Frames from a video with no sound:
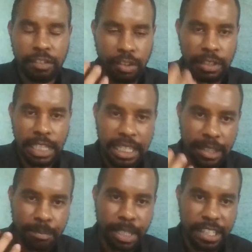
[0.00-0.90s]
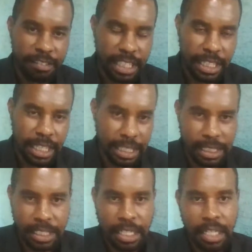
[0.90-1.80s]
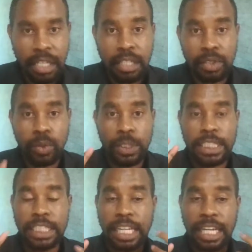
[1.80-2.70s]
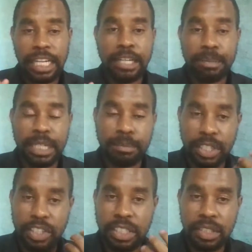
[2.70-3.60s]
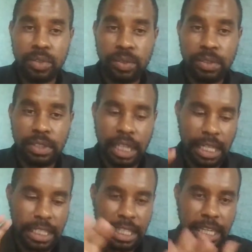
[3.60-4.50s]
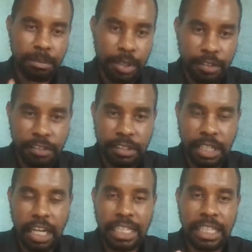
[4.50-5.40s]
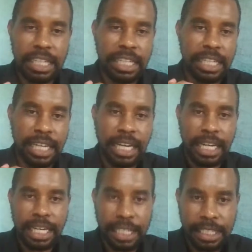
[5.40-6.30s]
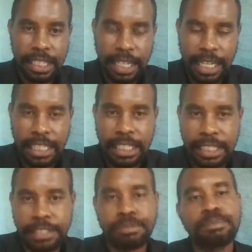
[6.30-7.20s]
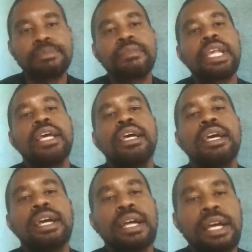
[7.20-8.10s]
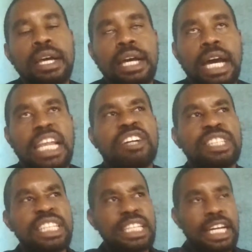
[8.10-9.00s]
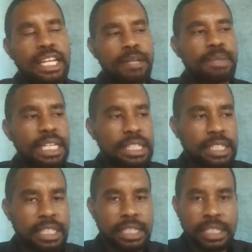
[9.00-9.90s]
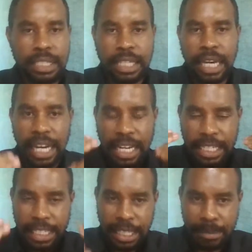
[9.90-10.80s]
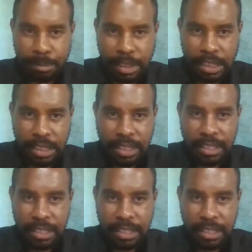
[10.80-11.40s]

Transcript: for that specific grant. So it is an agreement between you and the nonprofit and the grantor. And now in this agreement, there are terms.